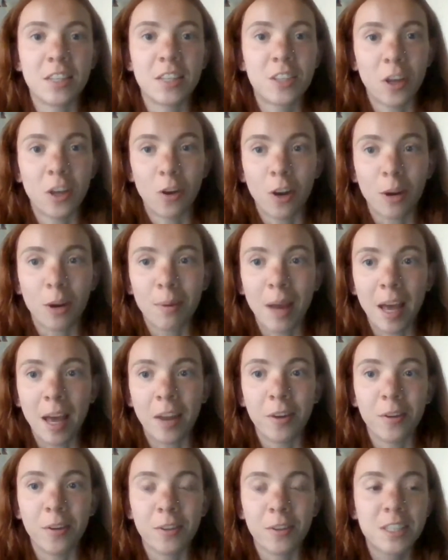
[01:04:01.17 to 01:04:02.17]
and solar
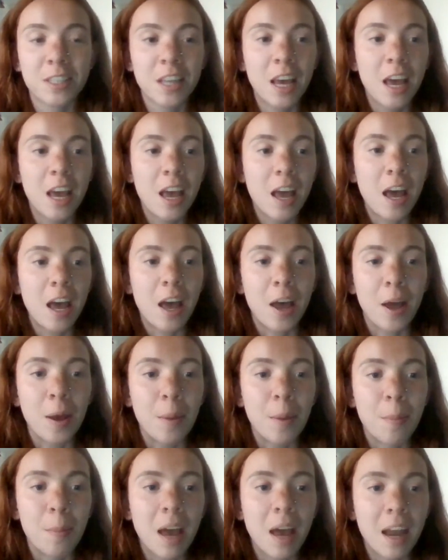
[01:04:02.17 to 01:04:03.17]
panels.
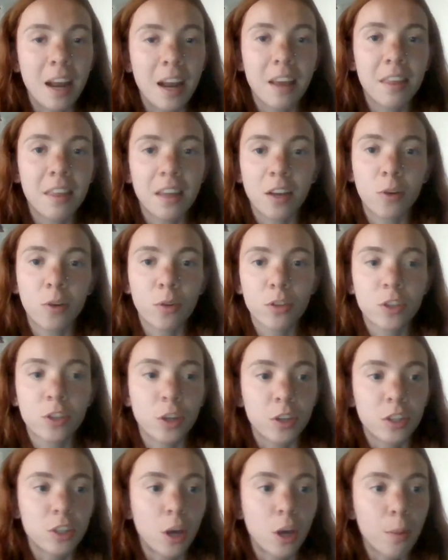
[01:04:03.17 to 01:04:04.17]
Um, and I think also
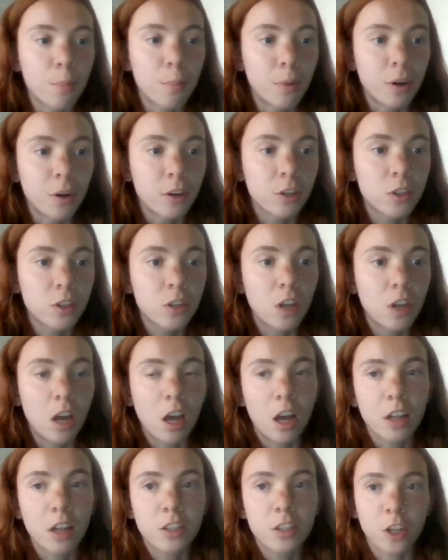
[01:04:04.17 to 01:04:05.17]
because Ottmar
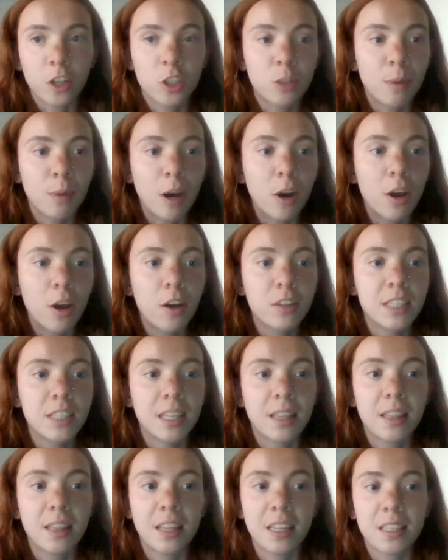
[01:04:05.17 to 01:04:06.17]
uh, touched about
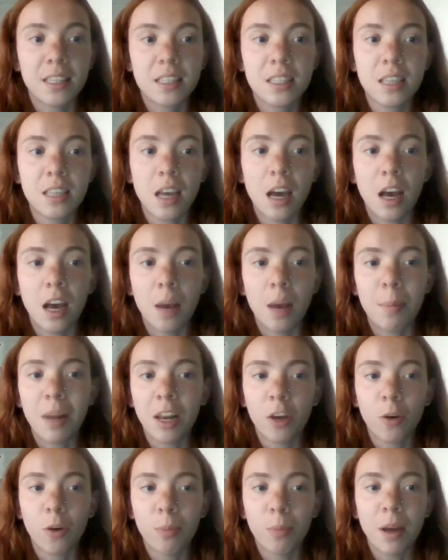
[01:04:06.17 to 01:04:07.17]
this um, a
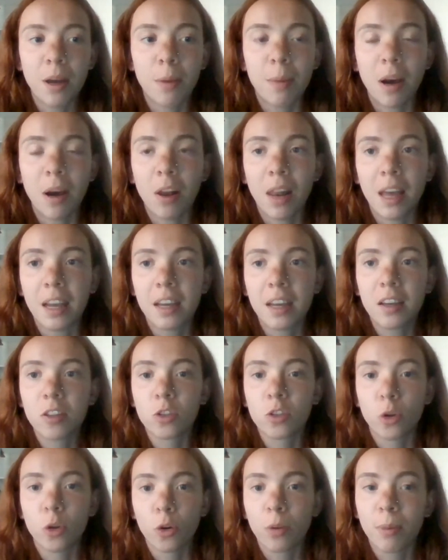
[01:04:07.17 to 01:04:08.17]
little bit about like
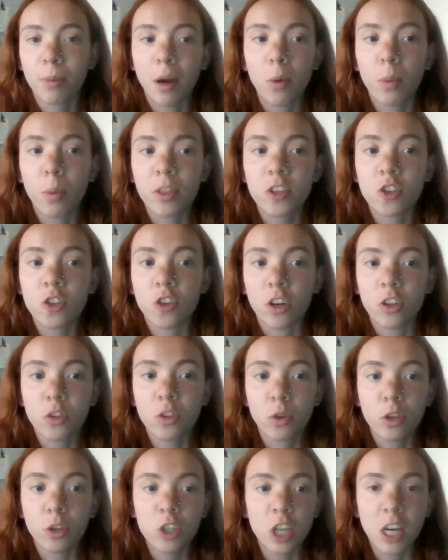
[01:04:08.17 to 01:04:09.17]
talking about what
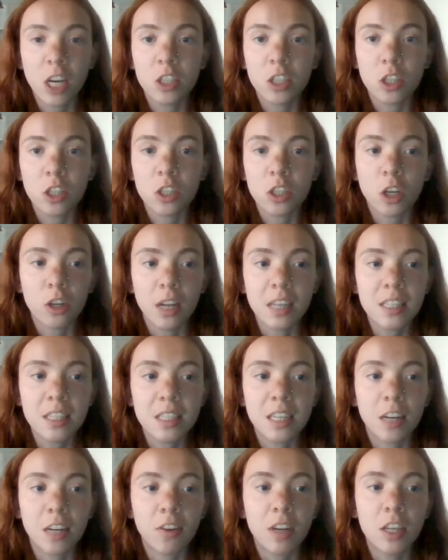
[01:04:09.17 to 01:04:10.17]
structural changes are
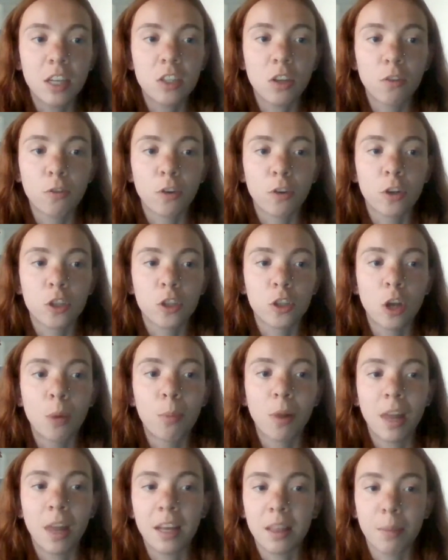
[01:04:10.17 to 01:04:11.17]
necessary. So for
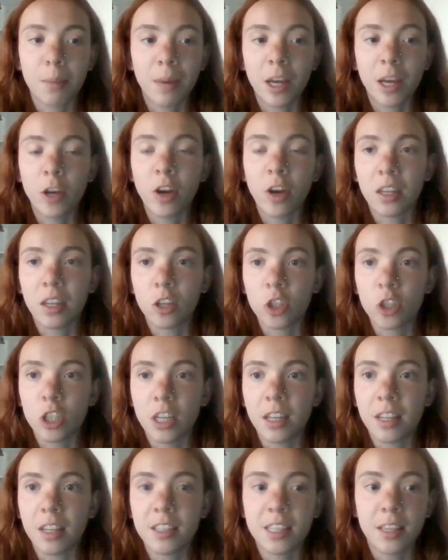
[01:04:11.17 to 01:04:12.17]
example, like the bioenergy
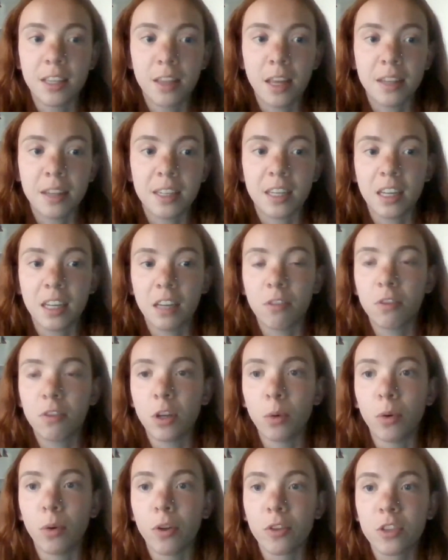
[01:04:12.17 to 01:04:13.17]
and the synthetic
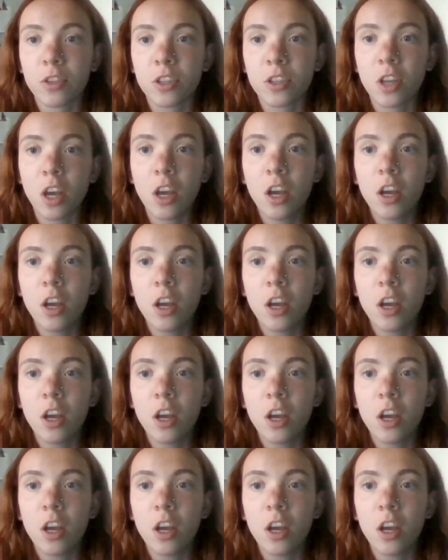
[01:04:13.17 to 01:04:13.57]
e-fuels.